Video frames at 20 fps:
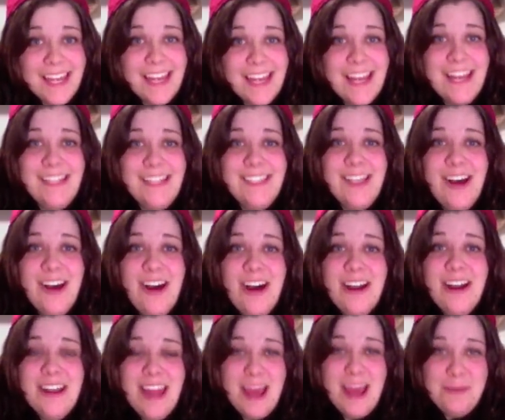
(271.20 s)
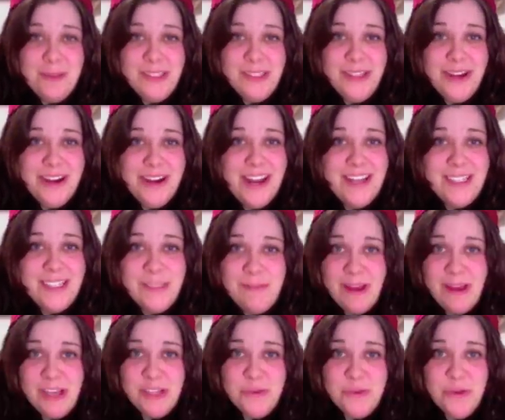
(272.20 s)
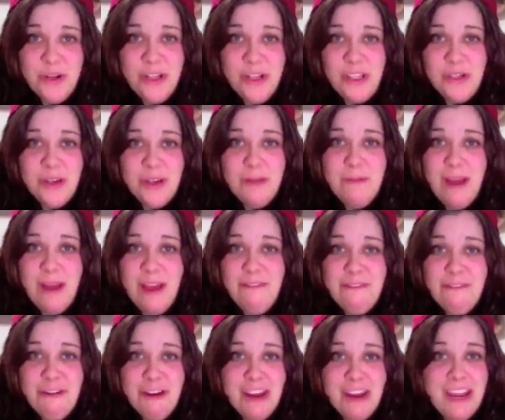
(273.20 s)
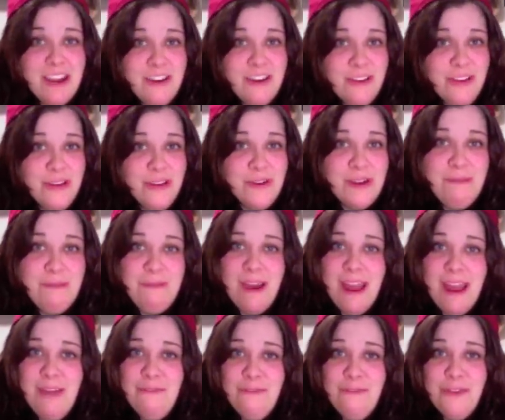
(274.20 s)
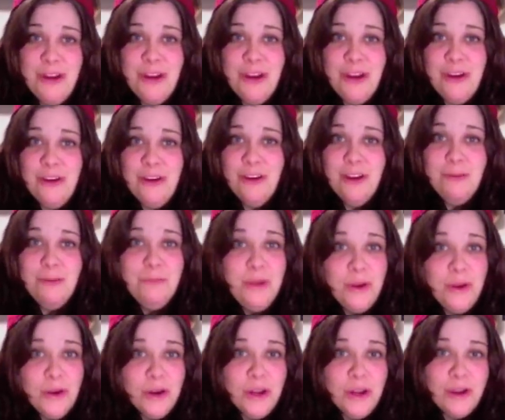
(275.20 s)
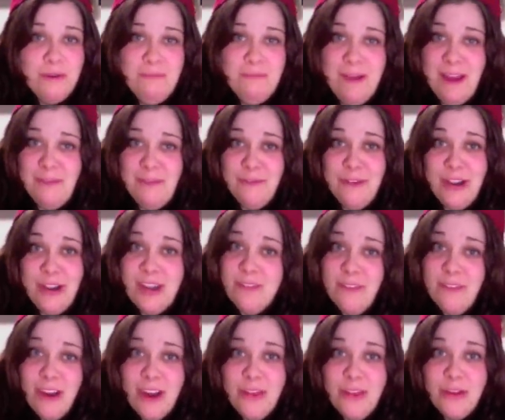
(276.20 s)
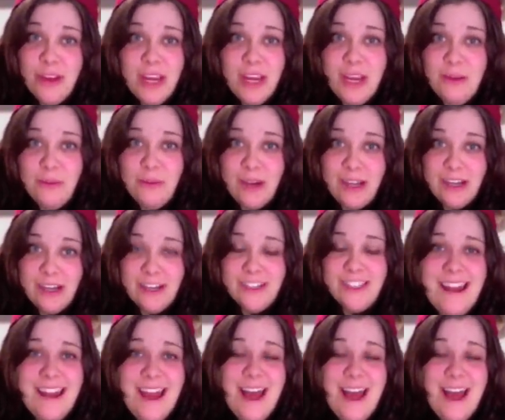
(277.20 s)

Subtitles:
It's on Amazon and Smashwords. You can buy it for your Kindle, you can buy it for your computer, you can buy it for any of your other e-readers.